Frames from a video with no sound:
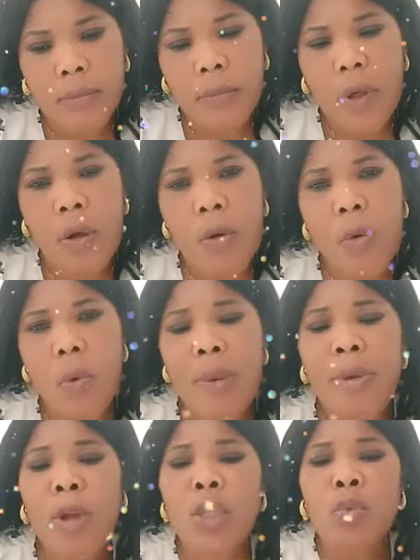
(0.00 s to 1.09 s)
Wow,
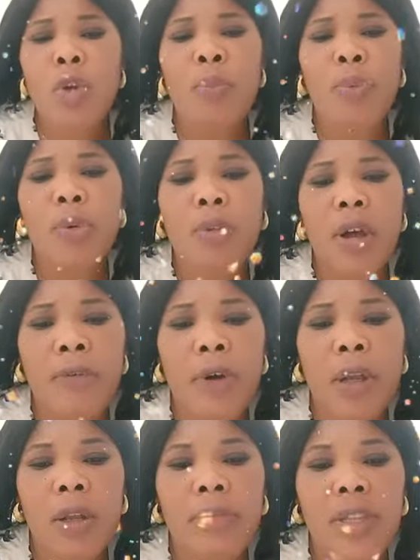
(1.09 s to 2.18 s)
because we open door for
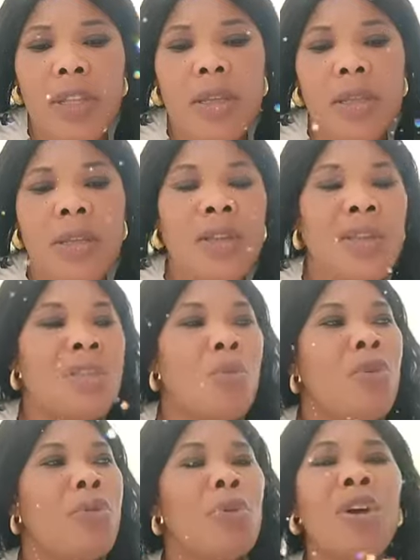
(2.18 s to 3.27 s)
all of them.
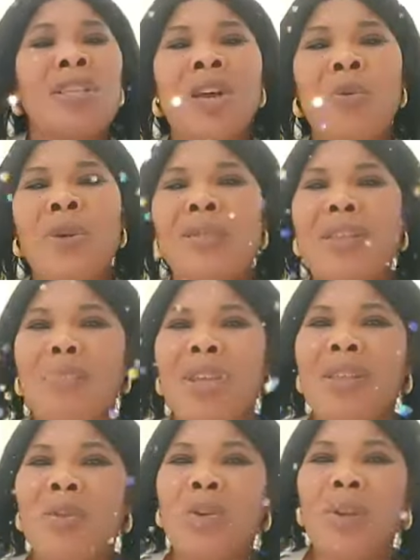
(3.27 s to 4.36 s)
If no say we the
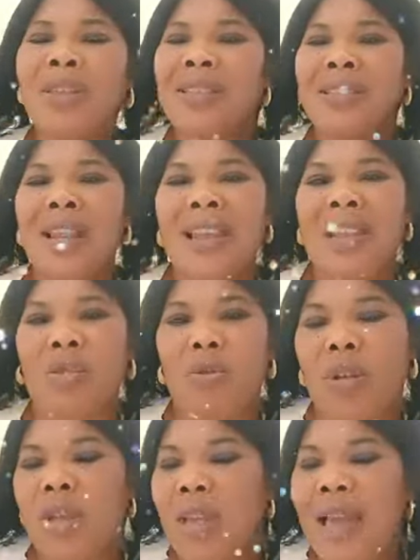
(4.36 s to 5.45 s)
Bini, we know the Seleto.
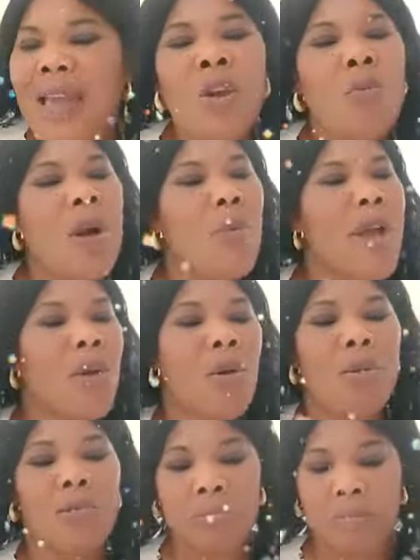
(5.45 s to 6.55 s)
Anyone where you
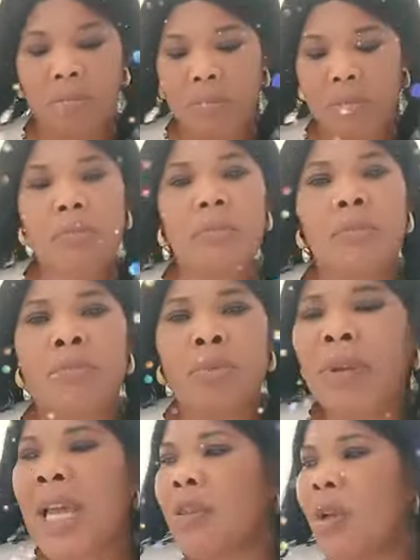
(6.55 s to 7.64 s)
come. Mm-hmm.
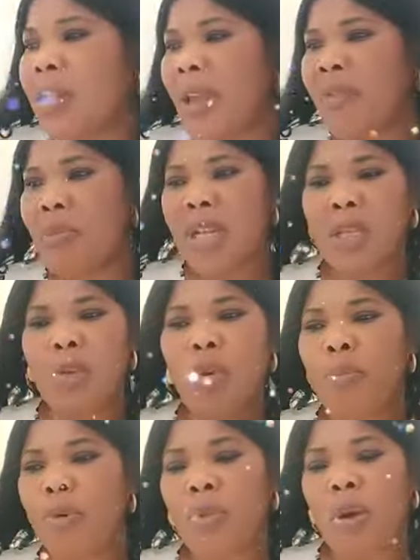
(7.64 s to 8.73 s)
Problem not everybody go
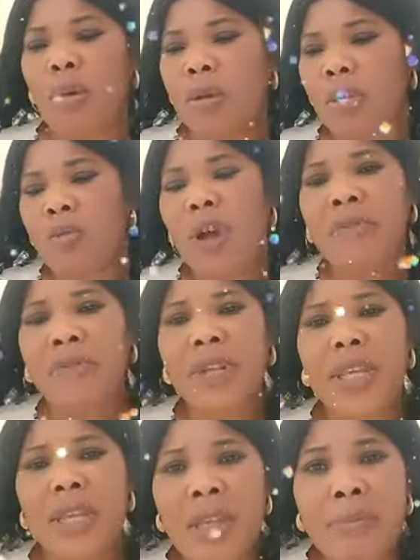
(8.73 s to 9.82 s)
open door. You are
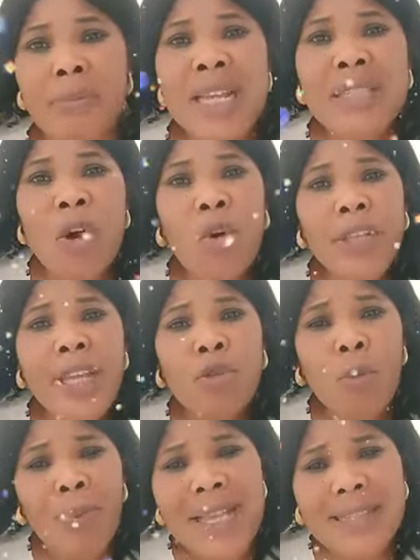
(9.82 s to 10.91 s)
free. But they'll come they
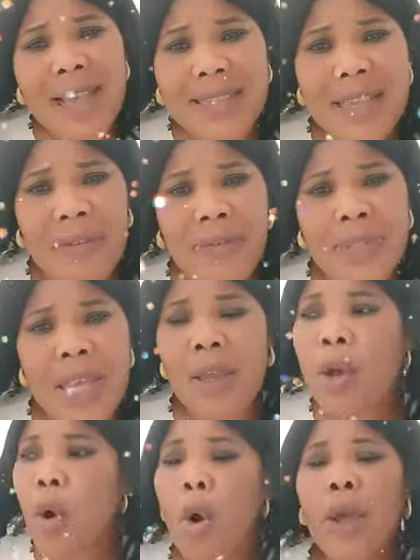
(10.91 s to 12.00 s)
do pass themselves. Say,
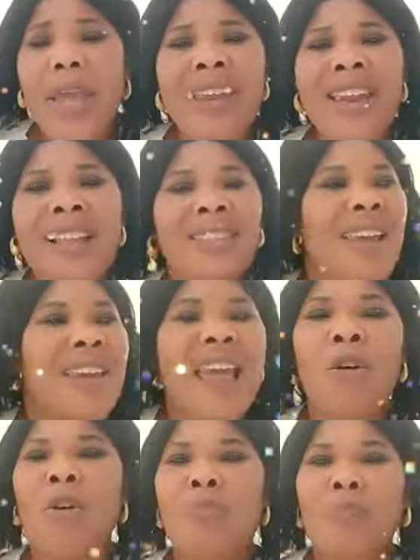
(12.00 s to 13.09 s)
okay, now then I
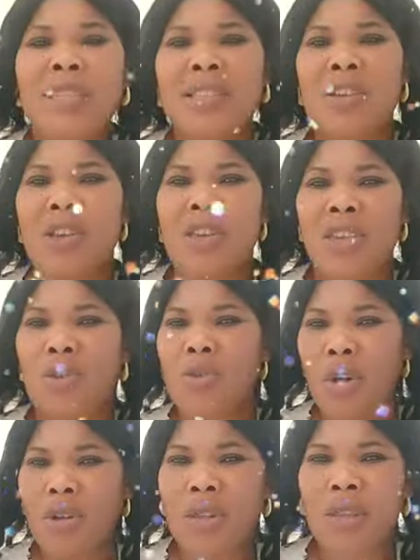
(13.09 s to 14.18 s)
can't be the you
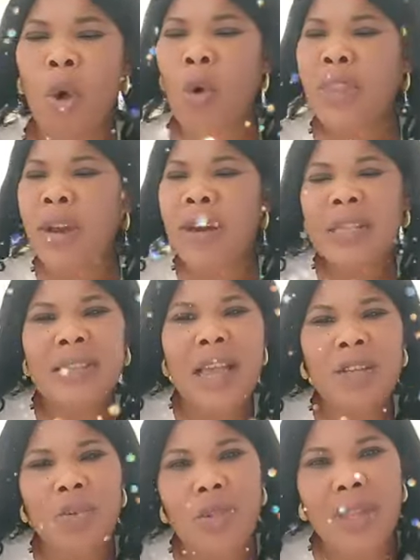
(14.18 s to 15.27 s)
know, they'll come they raise their
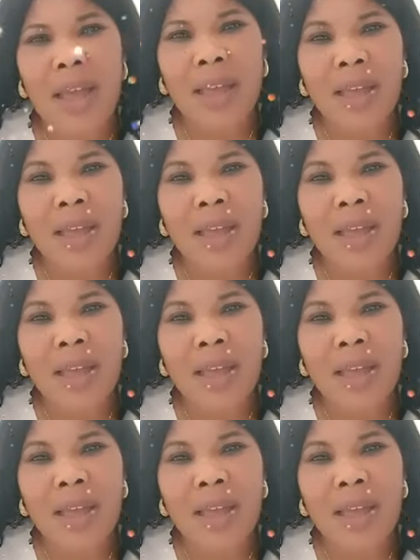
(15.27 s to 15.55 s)
shoulder.